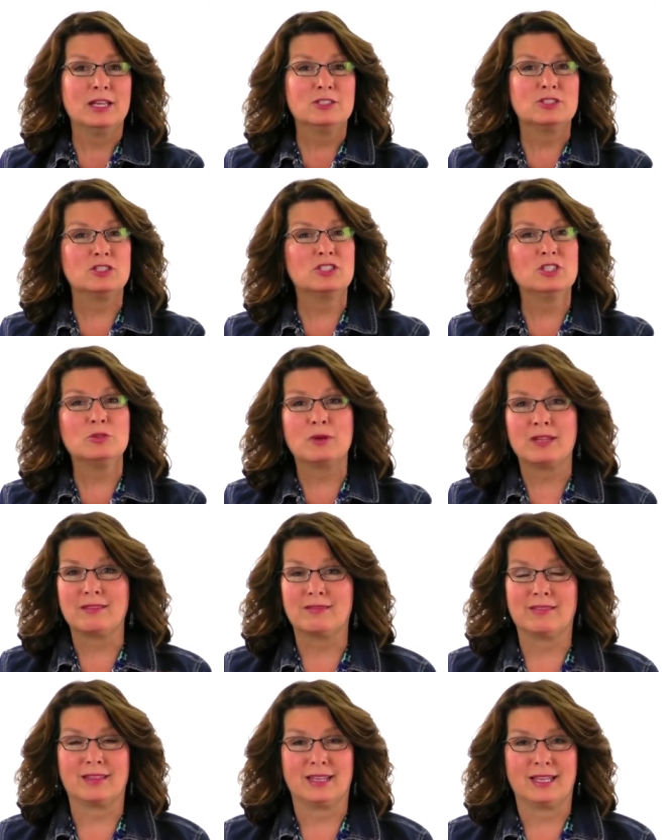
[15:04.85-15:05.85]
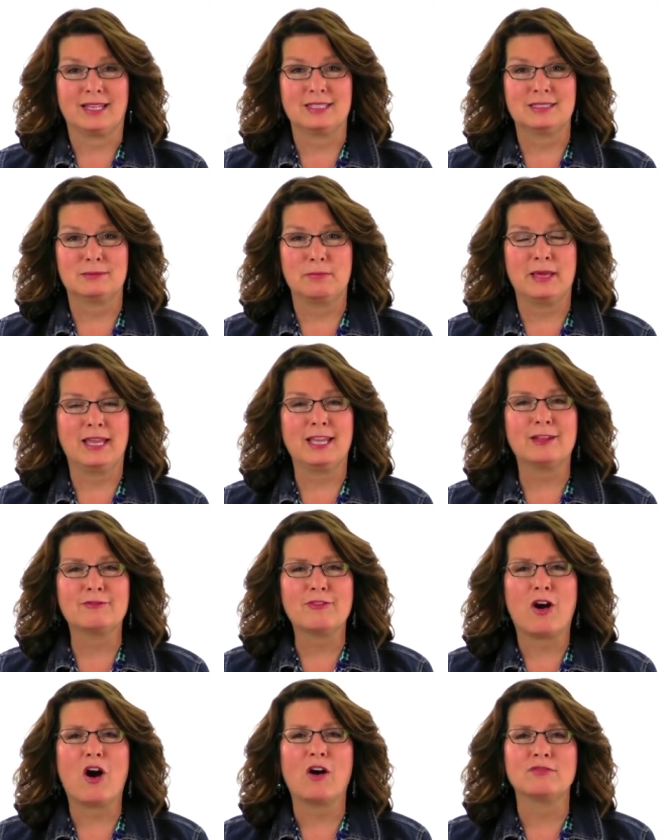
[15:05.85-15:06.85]
to doing things, being
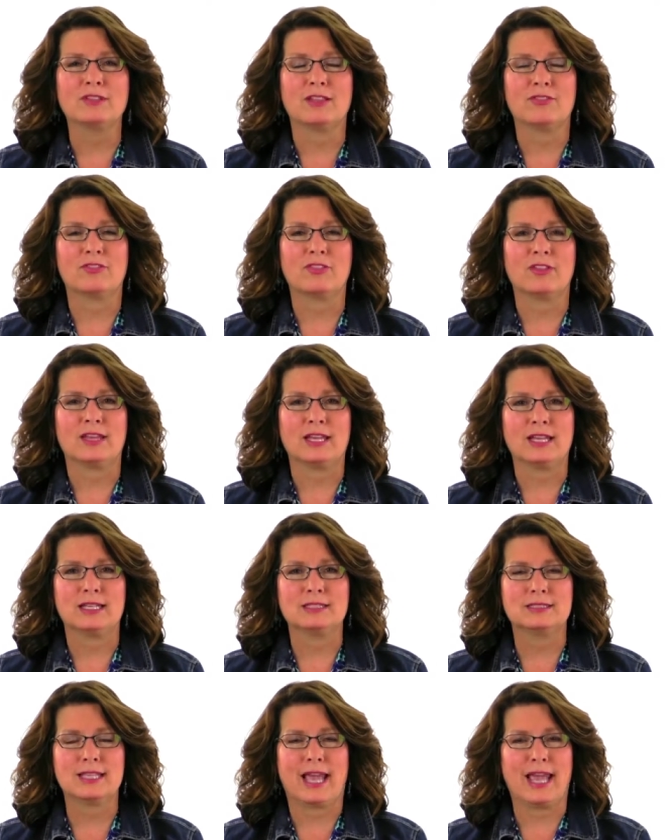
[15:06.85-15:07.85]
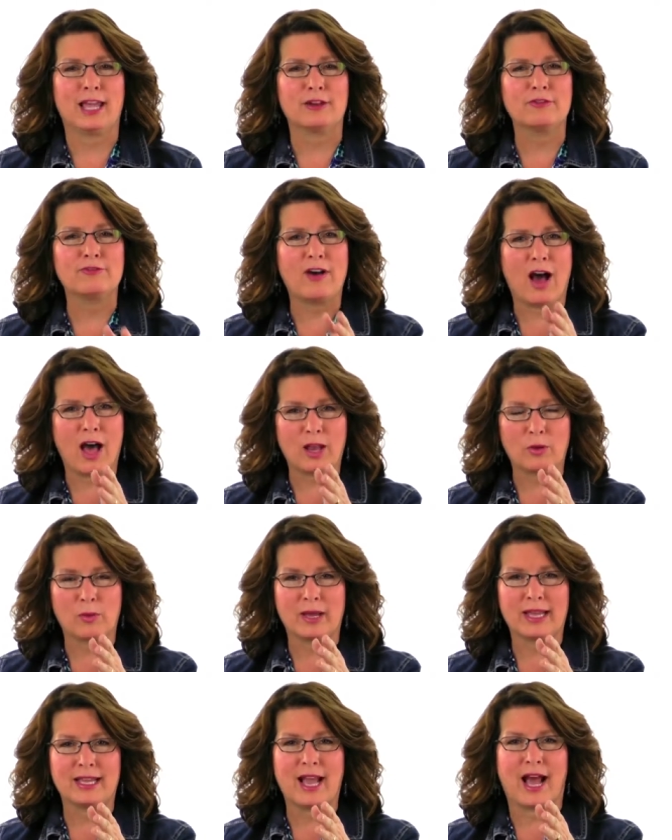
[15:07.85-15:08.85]
involved in things, and
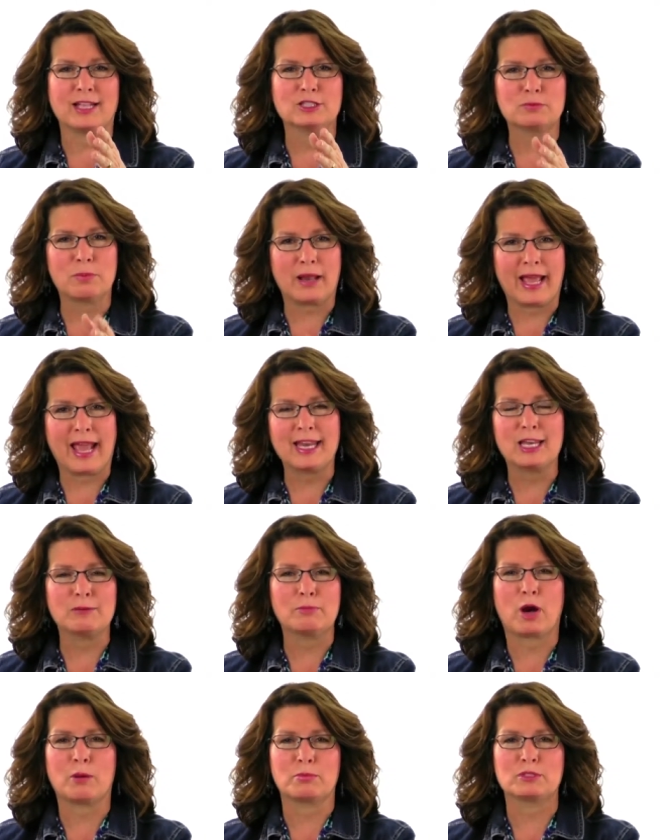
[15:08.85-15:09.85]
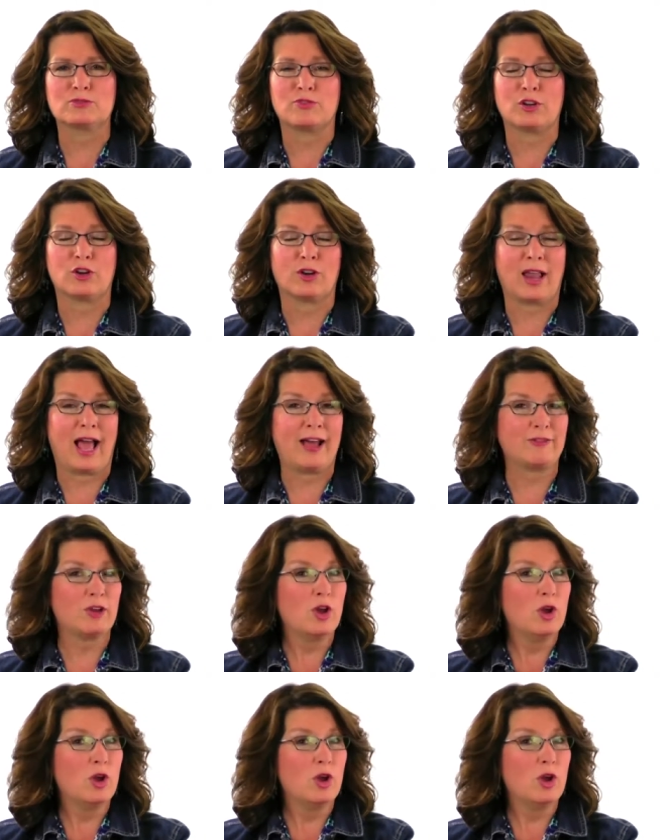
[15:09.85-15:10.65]
following God's plan and purpose for your life,